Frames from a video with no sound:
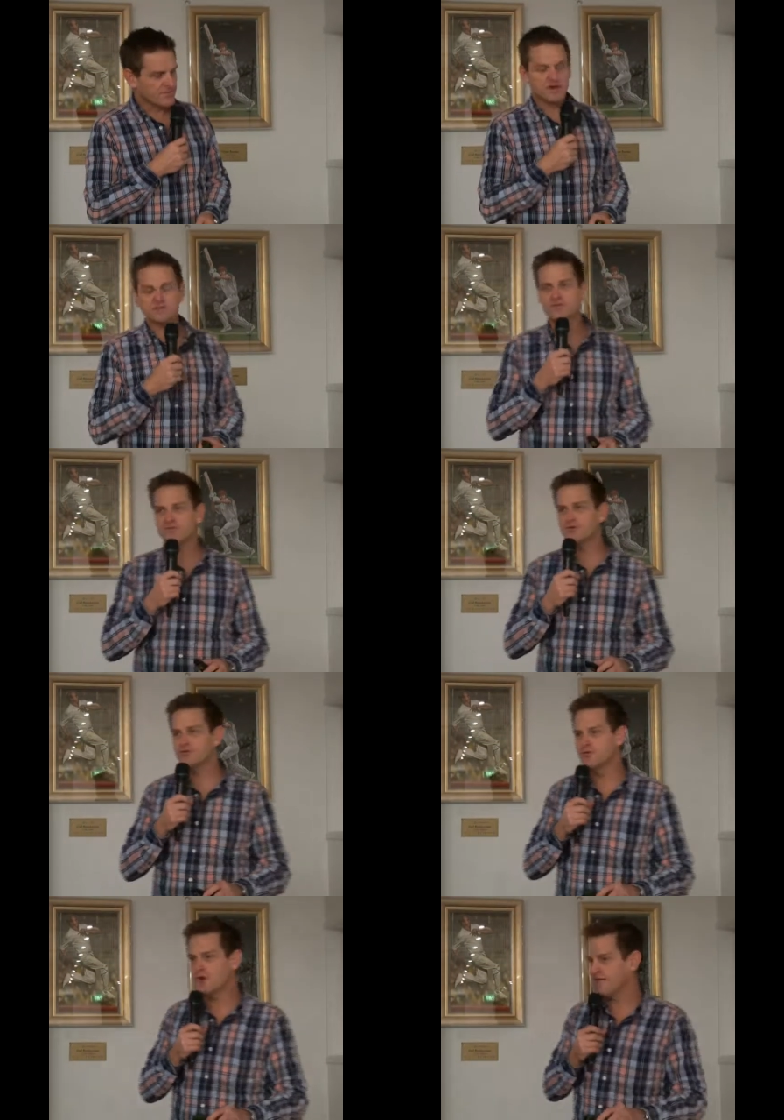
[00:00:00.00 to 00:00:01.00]
Those of
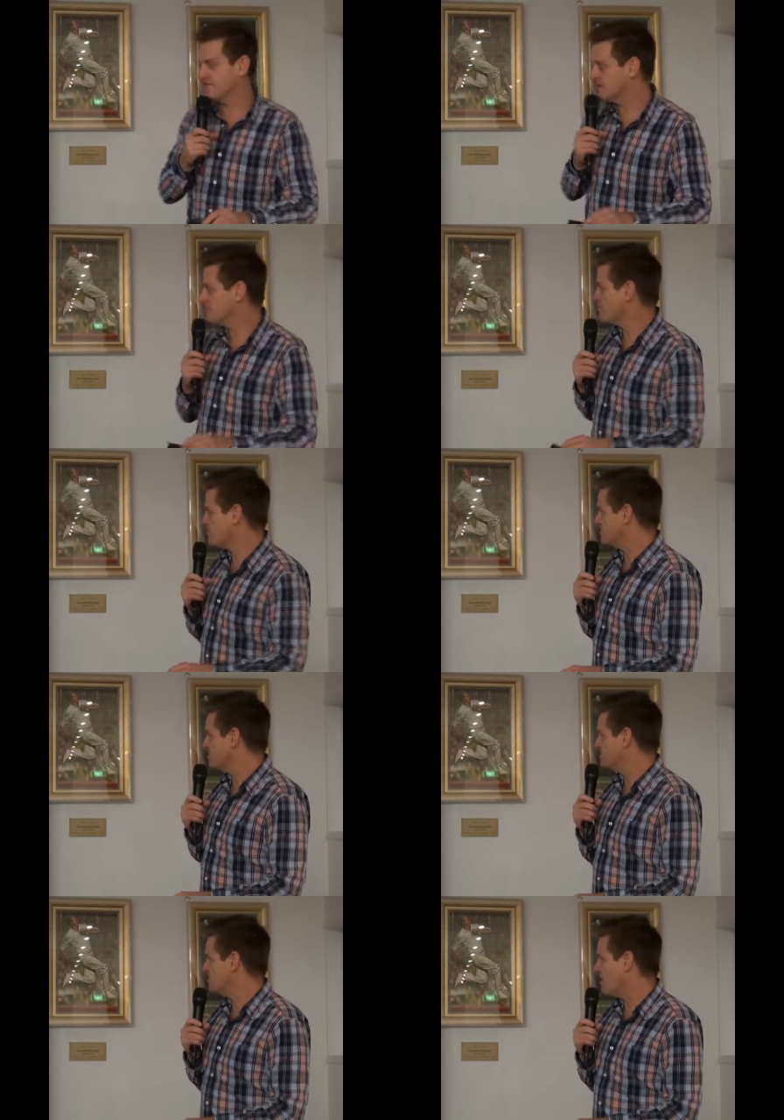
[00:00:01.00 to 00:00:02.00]
you who have little
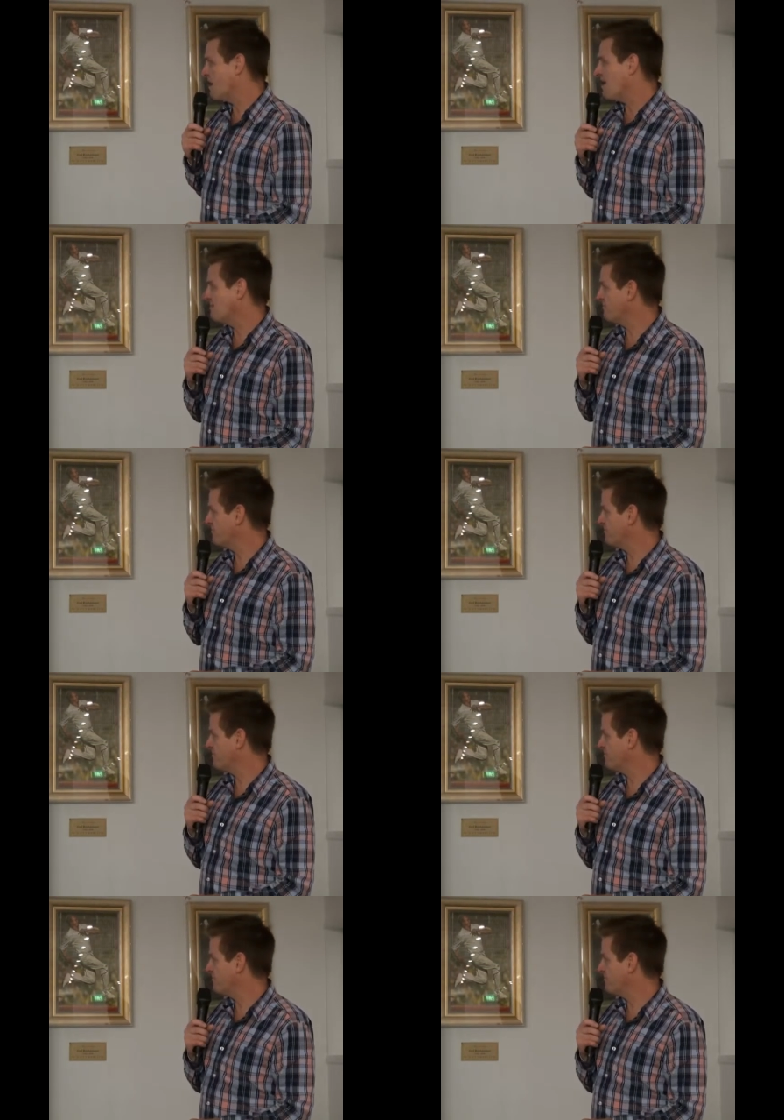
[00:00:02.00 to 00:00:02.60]
boys in your life,